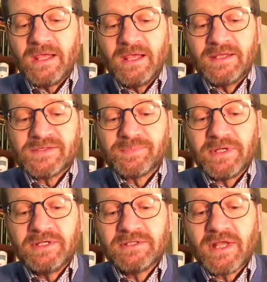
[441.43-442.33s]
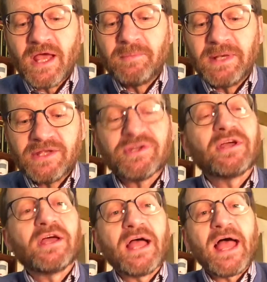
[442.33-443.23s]
It's been a
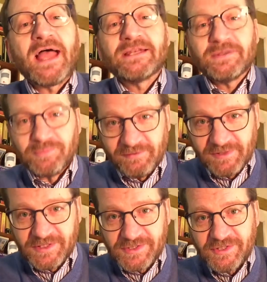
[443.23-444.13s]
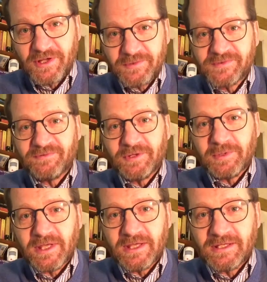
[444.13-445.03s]
pleasure and a privilege to host for you
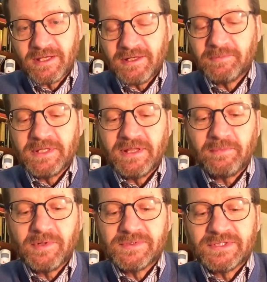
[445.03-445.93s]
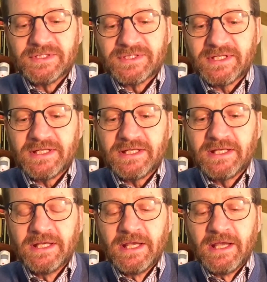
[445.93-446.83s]
again, and I mean that most
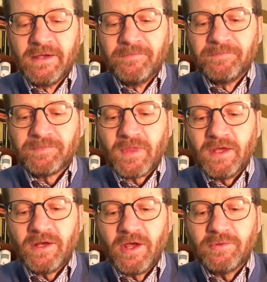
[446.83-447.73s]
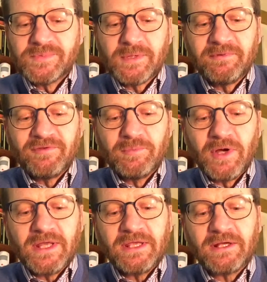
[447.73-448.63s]
sincerely. And I hope some of you
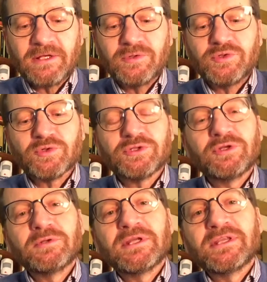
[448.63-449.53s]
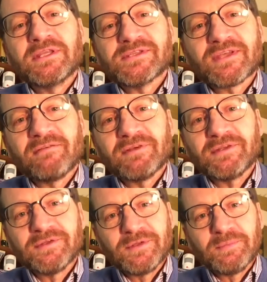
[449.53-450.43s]
might include your newly
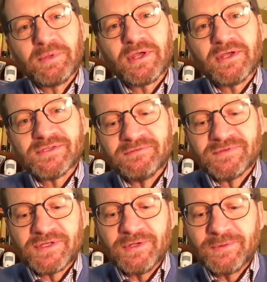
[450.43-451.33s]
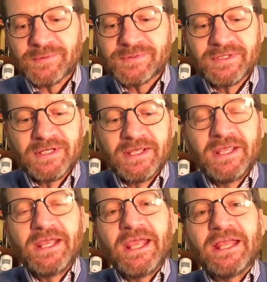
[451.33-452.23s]
discovered percussive skills
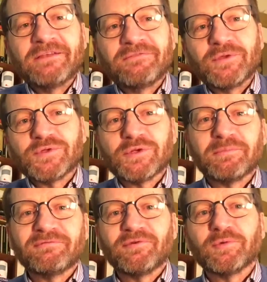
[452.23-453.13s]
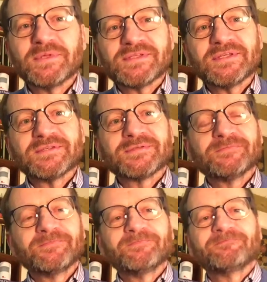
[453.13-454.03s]
in future performances.
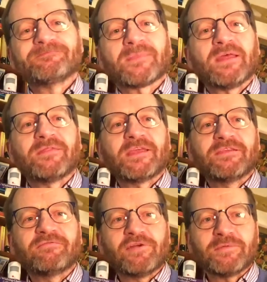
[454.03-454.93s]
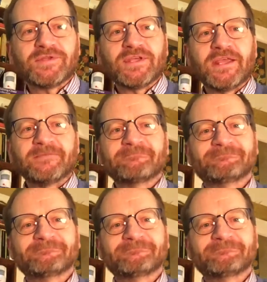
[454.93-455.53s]
Thank you very much again.